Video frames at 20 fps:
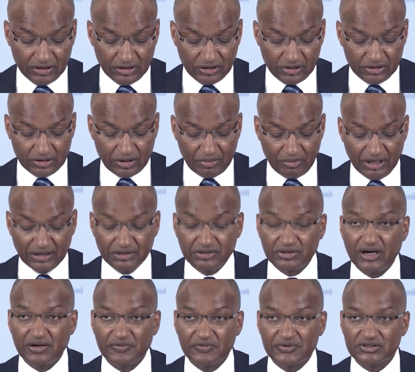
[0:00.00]
the main
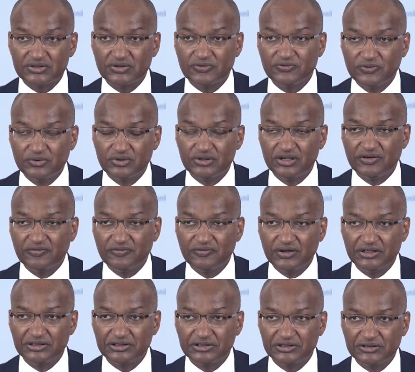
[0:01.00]
drivers of food
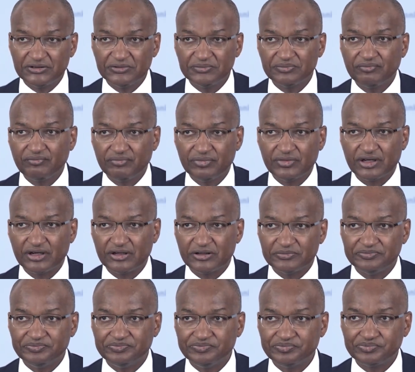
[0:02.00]
inflation,
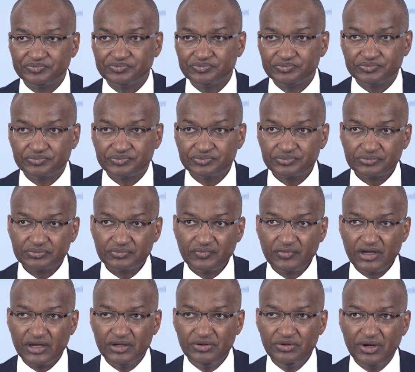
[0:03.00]

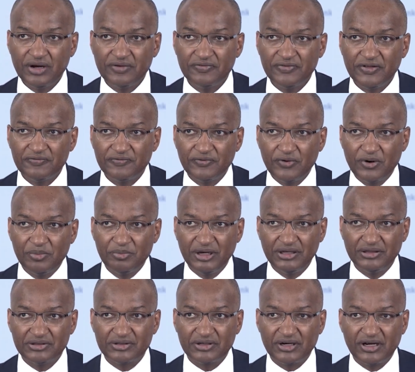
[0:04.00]
you have the four
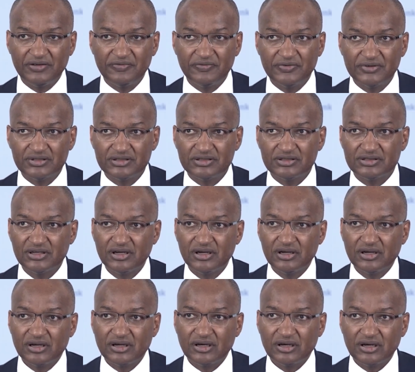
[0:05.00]
main drivers,
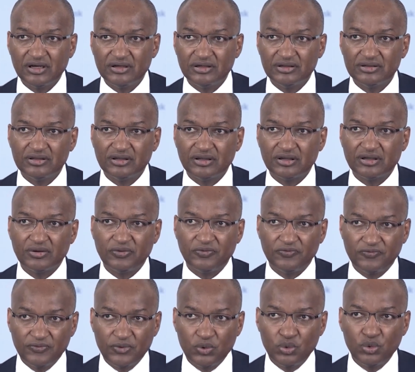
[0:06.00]
and
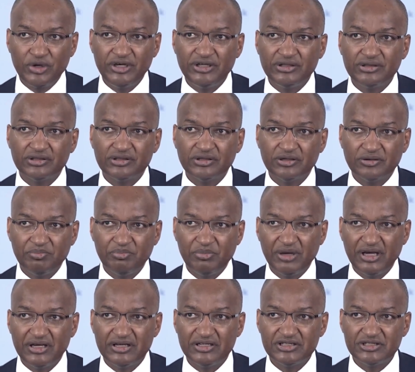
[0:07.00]
wheat,
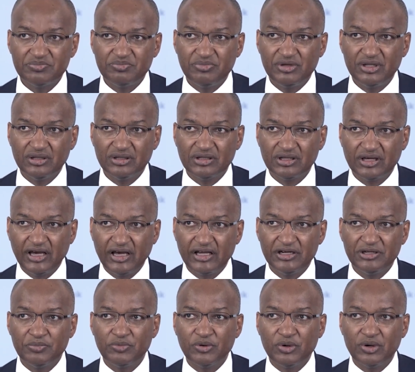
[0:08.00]
maize, milk,
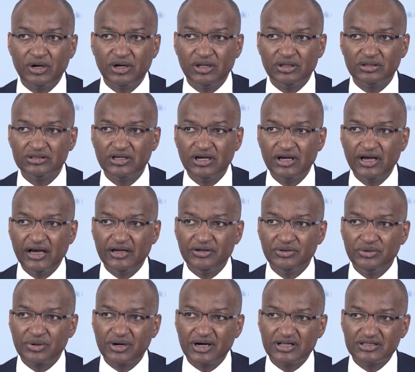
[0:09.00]
edible oil, and
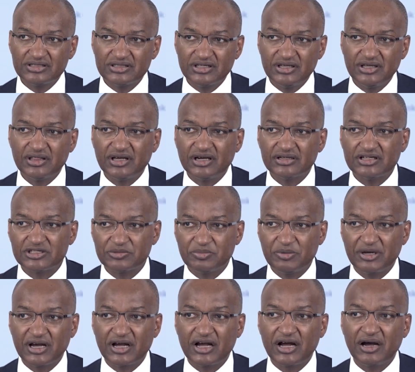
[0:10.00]
you can see that has
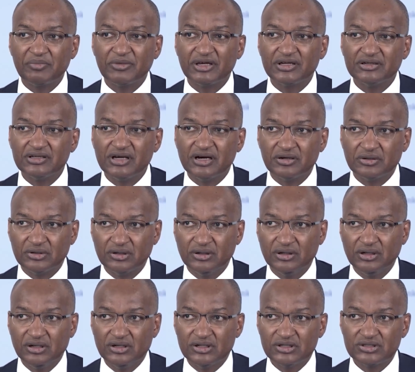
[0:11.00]
been coming down.
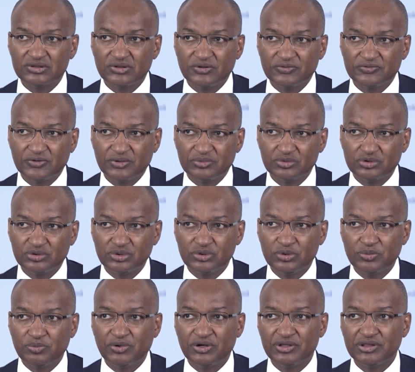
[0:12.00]
So from
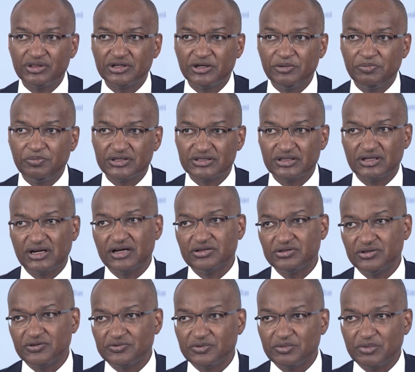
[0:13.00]
2.3%,
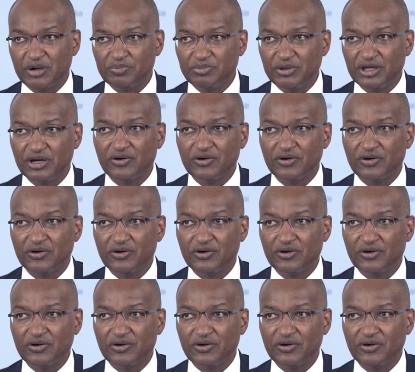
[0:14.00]
actually from a peak of